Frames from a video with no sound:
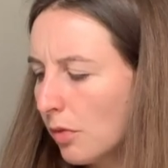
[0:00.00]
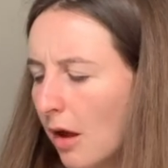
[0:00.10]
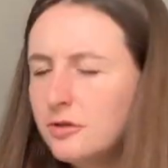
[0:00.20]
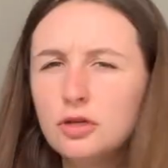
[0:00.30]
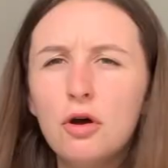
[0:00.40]

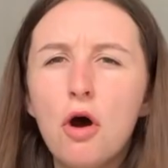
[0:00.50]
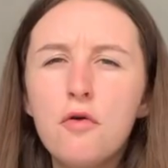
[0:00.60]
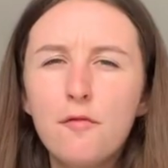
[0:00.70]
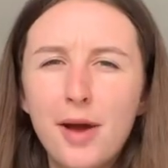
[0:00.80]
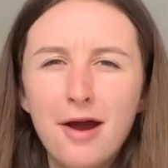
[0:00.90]
It's not
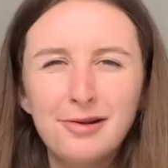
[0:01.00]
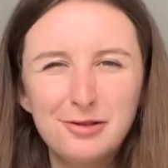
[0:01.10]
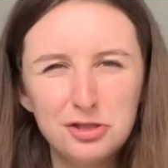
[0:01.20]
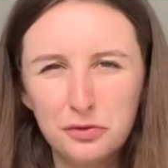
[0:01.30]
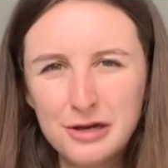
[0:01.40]

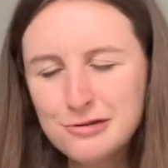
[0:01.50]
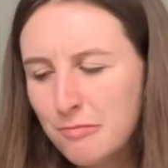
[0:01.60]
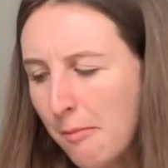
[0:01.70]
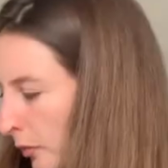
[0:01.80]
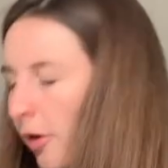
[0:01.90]
overpoweringly sweet.
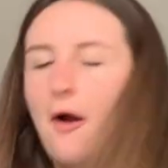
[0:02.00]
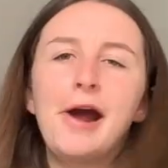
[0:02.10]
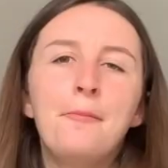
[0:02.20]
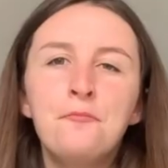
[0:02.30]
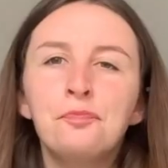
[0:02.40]

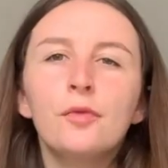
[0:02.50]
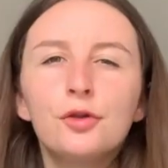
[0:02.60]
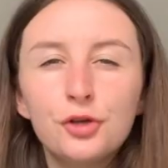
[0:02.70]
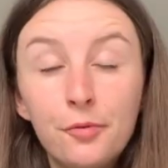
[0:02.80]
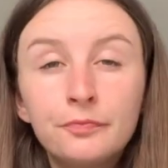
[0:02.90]
Okay,
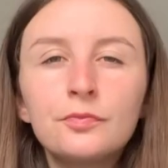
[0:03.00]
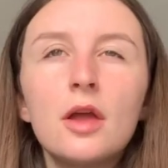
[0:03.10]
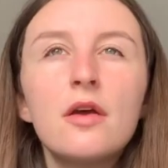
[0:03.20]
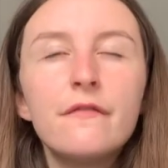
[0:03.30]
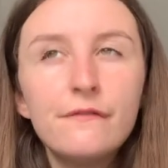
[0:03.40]
so
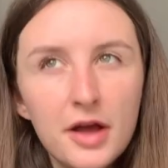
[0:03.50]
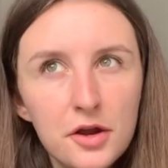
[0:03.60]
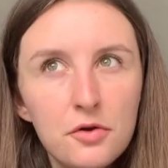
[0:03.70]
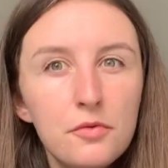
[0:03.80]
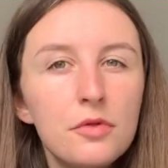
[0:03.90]

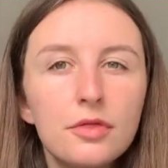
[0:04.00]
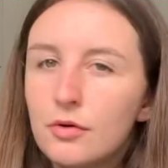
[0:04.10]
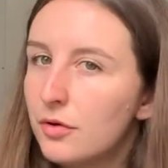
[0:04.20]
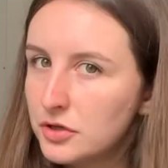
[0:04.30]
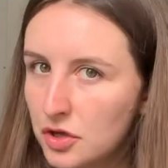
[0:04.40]
final
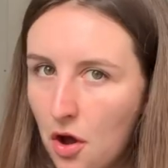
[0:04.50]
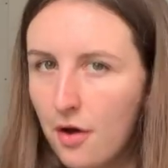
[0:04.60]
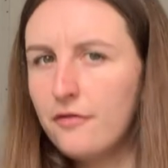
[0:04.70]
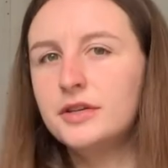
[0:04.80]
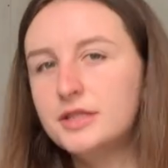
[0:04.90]
thoughts
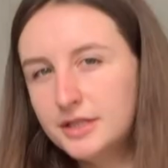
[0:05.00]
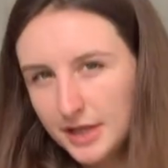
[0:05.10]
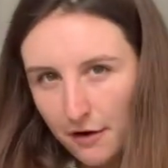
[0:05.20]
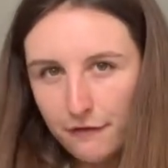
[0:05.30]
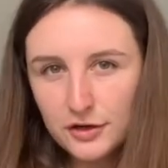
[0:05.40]
of
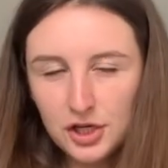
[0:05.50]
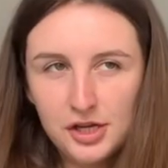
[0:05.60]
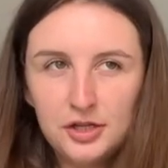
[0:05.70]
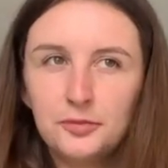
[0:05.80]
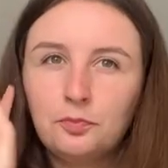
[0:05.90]

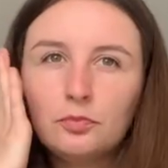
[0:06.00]
Selfridges.